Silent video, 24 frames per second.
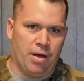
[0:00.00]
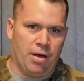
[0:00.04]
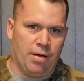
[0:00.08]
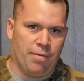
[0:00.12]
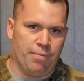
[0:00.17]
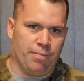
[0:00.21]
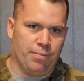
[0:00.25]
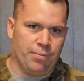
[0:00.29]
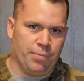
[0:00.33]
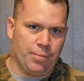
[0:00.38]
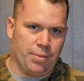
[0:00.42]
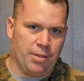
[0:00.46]

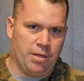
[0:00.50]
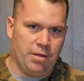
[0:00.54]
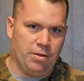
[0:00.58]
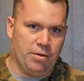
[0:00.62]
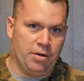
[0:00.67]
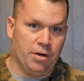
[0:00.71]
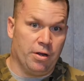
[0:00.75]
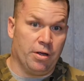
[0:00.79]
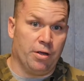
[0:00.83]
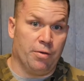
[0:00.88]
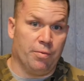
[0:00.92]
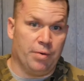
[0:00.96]
um, you
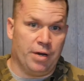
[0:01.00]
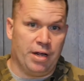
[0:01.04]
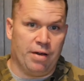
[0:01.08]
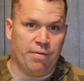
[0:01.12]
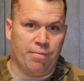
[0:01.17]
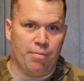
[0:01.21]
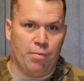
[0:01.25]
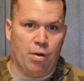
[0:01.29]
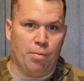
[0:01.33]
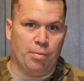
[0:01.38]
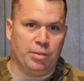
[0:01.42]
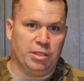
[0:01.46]
know, you would
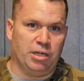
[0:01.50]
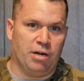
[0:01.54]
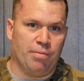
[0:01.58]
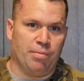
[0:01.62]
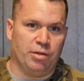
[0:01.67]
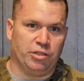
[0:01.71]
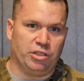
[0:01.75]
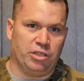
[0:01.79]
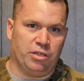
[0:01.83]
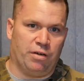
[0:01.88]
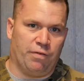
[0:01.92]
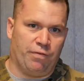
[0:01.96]
hit momentary
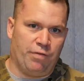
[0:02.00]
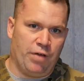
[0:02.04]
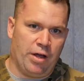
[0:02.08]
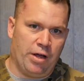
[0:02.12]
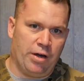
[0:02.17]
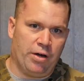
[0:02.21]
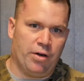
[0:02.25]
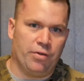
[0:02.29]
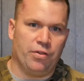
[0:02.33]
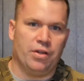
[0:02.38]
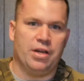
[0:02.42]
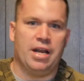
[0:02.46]
muscular
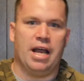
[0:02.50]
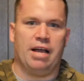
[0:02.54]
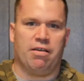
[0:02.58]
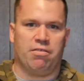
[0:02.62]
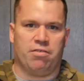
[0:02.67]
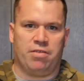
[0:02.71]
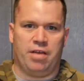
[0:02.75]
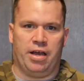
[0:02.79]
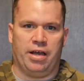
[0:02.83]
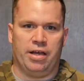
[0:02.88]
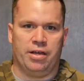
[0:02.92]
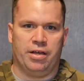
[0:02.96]
failure, the next
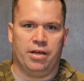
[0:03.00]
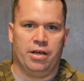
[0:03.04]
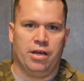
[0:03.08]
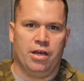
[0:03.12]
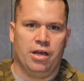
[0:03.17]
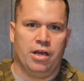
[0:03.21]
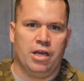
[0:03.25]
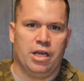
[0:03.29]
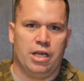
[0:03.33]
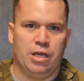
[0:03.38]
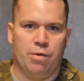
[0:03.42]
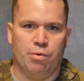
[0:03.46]
set
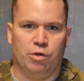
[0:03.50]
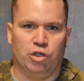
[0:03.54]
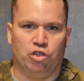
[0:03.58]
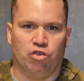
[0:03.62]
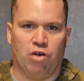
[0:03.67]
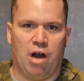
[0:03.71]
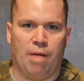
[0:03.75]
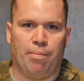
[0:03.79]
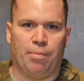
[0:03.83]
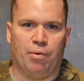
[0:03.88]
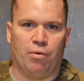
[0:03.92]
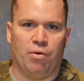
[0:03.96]
you would
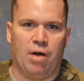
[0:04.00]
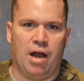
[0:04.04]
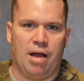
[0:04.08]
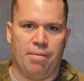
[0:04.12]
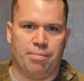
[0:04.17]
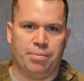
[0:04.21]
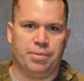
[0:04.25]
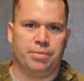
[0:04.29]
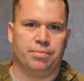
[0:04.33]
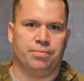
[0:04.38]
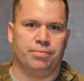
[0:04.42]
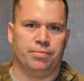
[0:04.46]
drop a
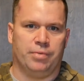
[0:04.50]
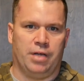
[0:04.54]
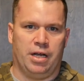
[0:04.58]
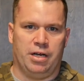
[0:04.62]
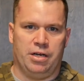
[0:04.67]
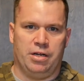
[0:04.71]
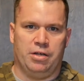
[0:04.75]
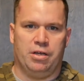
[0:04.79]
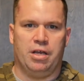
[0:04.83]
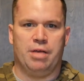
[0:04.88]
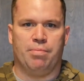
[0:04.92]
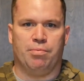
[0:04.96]
rep
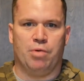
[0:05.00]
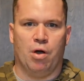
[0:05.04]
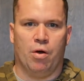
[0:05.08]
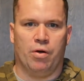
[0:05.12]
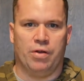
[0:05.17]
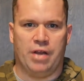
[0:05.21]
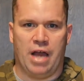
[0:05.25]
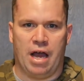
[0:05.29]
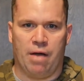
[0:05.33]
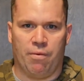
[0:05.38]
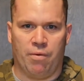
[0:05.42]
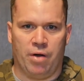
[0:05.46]
and keep
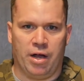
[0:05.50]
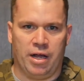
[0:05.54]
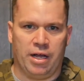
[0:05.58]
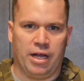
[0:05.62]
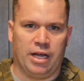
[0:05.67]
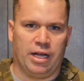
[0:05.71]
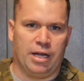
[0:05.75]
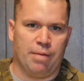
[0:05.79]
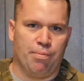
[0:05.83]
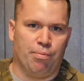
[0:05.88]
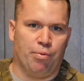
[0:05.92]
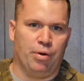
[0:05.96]
going that way
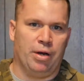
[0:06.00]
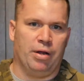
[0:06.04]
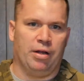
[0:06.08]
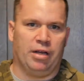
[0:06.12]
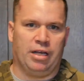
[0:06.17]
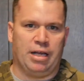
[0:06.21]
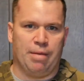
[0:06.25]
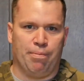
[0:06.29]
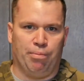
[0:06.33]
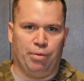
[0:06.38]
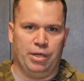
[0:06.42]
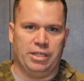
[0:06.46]
and complete,
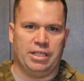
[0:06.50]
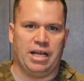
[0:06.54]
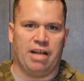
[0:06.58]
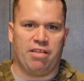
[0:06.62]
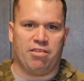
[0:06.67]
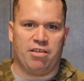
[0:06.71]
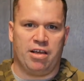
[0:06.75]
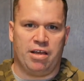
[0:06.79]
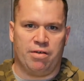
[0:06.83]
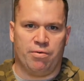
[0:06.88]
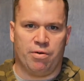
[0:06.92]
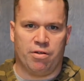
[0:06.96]
complete that
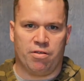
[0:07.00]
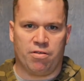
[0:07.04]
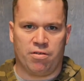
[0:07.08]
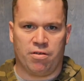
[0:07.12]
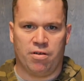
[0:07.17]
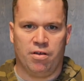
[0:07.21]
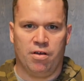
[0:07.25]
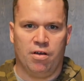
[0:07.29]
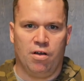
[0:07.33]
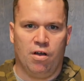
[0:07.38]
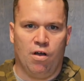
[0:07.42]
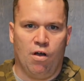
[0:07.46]
sequence
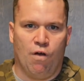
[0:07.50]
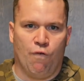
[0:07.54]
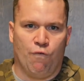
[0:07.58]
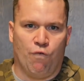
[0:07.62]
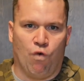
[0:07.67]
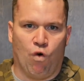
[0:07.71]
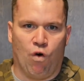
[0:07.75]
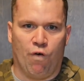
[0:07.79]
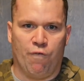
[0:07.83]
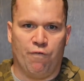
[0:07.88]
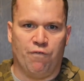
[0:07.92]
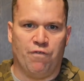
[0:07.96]

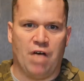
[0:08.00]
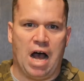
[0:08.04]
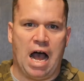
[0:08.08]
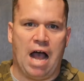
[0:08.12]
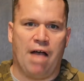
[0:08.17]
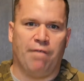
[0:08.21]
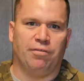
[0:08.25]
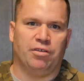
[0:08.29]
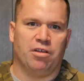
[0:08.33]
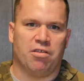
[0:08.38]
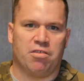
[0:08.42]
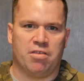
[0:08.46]
for
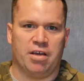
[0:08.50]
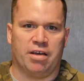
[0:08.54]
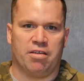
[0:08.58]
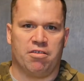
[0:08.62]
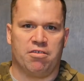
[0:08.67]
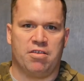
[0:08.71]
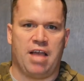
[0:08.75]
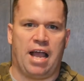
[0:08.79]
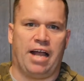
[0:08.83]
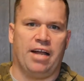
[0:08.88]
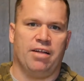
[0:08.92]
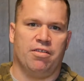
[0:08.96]
five to six
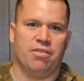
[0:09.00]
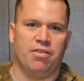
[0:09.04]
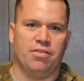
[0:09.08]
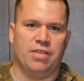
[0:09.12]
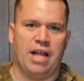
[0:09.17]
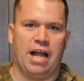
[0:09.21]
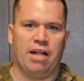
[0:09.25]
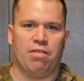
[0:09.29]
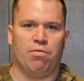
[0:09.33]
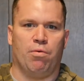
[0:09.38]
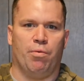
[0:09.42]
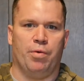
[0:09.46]
seconds. And
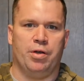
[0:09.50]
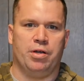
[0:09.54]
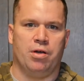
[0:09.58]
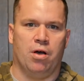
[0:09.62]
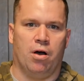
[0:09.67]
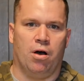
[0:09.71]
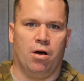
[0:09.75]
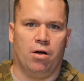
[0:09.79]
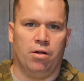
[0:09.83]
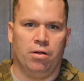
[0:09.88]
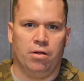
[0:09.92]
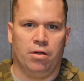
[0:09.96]
that's what we
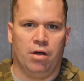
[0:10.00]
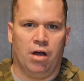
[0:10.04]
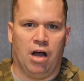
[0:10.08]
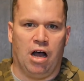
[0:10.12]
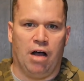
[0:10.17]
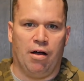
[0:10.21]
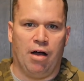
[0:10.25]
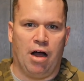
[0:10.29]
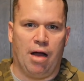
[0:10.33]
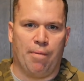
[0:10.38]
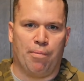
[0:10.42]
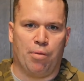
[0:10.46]
call
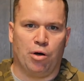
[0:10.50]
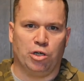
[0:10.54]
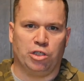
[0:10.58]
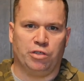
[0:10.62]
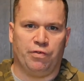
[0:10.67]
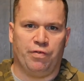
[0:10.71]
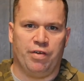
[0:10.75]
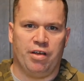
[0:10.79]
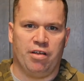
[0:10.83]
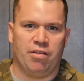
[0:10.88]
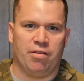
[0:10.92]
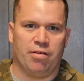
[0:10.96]
a
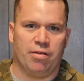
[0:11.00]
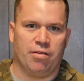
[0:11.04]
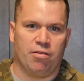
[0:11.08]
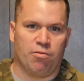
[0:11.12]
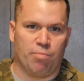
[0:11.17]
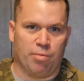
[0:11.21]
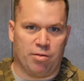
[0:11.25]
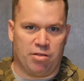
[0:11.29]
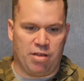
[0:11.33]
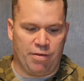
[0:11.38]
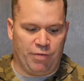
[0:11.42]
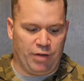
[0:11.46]
hypertrophy
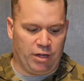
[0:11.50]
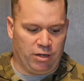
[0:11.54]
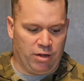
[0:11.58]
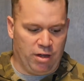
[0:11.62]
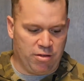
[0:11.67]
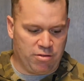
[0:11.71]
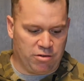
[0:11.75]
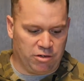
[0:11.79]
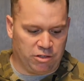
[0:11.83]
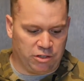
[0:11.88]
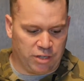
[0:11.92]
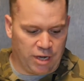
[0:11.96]
specific
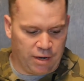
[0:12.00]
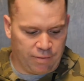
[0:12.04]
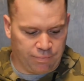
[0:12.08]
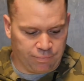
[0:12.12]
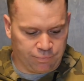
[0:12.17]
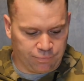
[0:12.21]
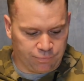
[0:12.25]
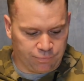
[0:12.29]
cluster set.